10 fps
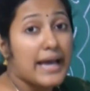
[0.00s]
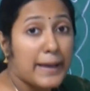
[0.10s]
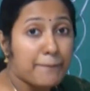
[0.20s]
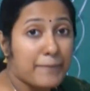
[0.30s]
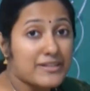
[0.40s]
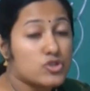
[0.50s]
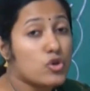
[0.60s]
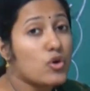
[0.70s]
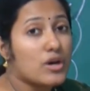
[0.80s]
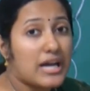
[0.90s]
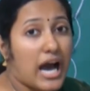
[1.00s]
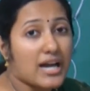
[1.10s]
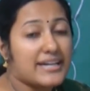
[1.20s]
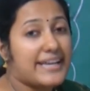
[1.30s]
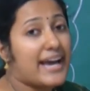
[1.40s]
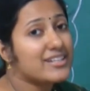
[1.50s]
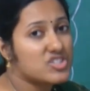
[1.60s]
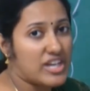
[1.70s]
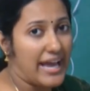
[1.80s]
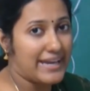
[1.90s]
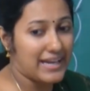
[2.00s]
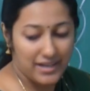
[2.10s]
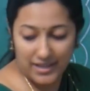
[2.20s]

hepatocardiac channel.